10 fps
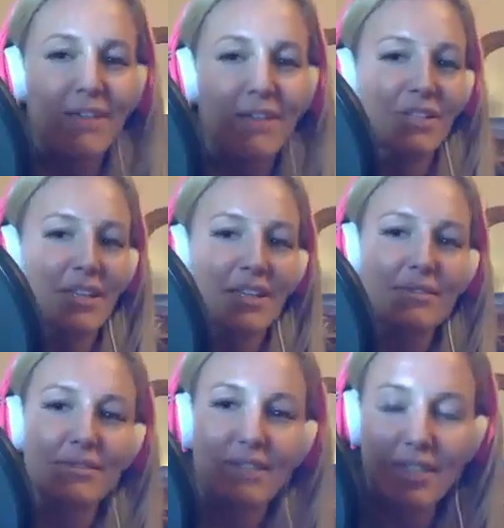actually
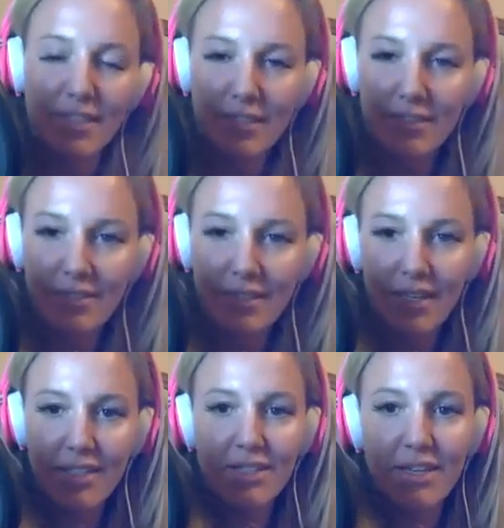
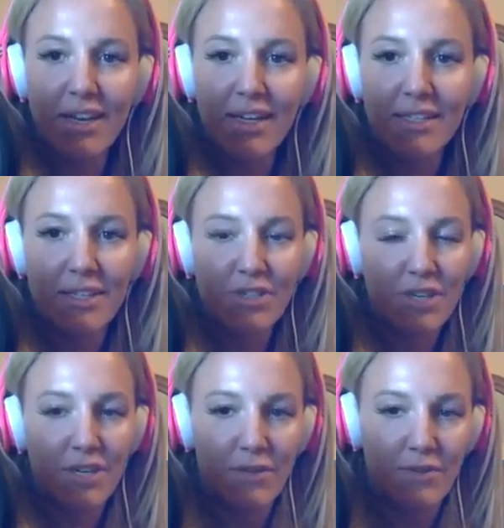it's an
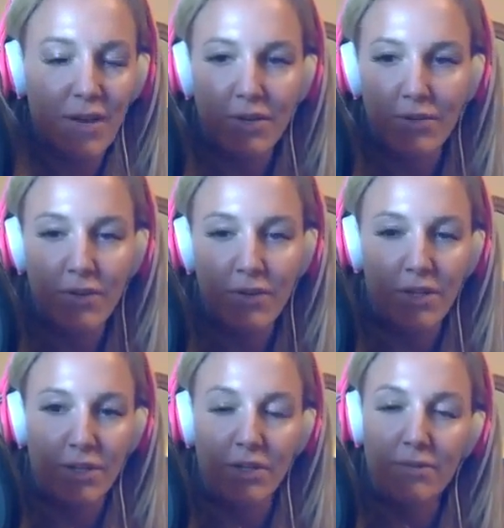extension of how you feel in
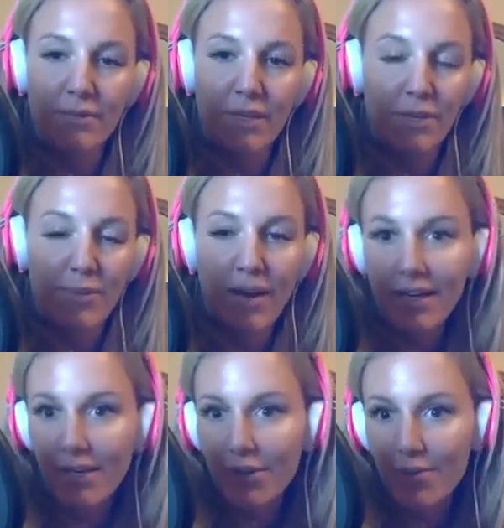your
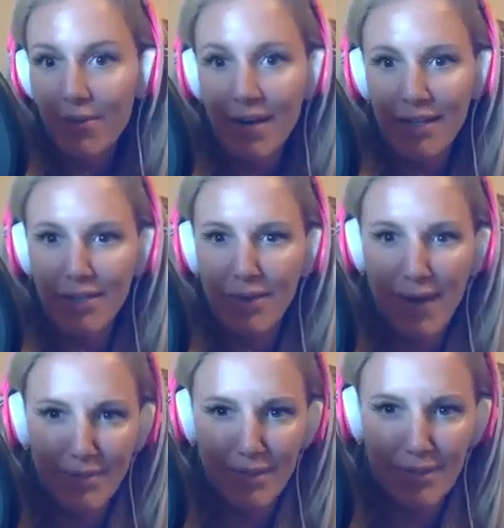body and your mind. So
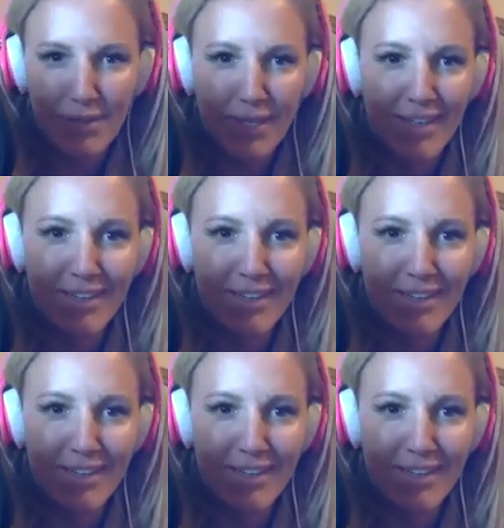absolutely.